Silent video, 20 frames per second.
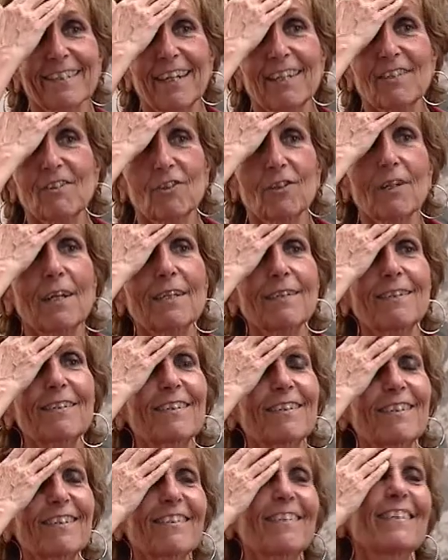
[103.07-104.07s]
I tried to
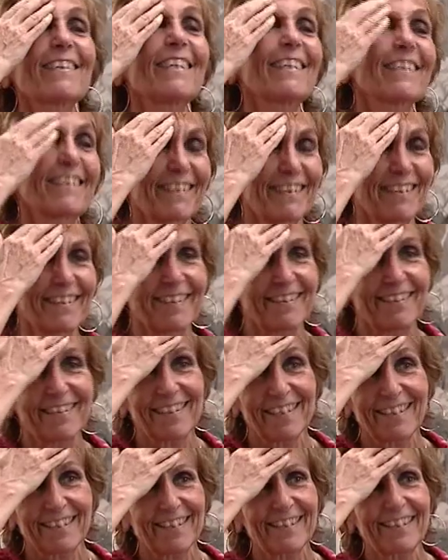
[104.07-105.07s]
do this,
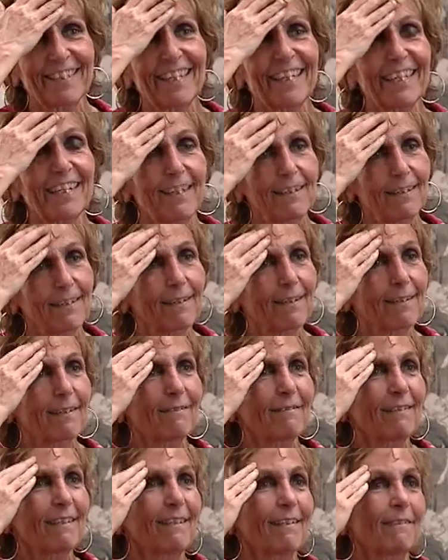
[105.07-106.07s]
this thing
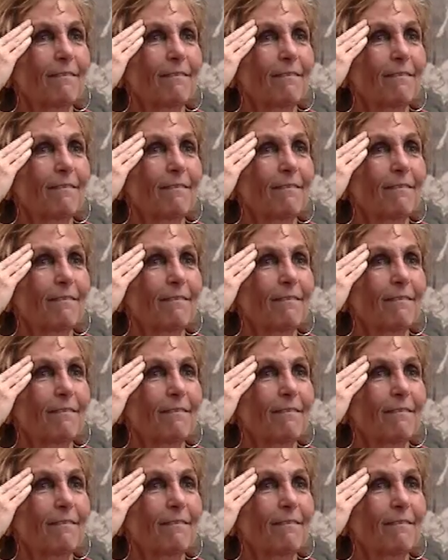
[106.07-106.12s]
with,